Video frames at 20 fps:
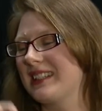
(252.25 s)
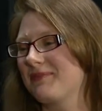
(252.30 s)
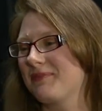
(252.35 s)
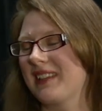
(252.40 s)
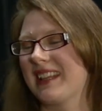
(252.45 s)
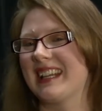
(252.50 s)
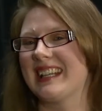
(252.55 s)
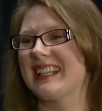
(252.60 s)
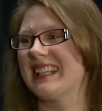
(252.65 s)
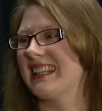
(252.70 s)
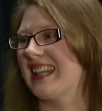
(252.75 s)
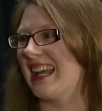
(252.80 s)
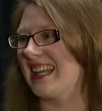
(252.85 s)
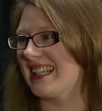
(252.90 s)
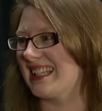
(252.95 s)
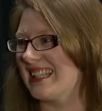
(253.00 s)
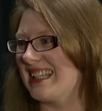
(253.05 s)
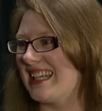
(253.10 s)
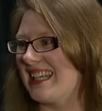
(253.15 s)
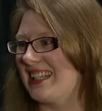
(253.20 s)
planted that
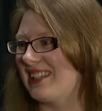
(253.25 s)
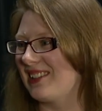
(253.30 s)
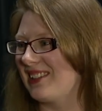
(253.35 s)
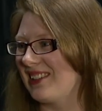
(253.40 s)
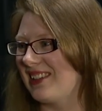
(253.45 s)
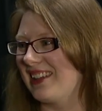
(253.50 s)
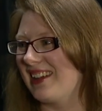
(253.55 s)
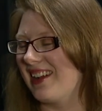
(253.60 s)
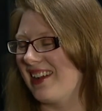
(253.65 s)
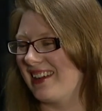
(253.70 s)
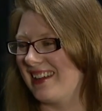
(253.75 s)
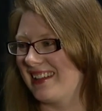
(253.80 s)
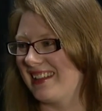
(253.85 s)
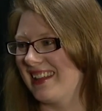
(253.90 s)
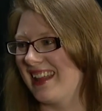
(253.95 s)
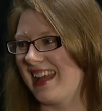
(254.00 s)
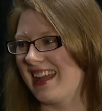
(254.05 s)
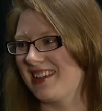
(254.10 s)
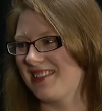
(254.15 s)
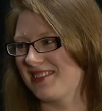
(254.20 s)
seed early on in
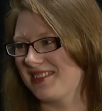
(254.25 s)
life.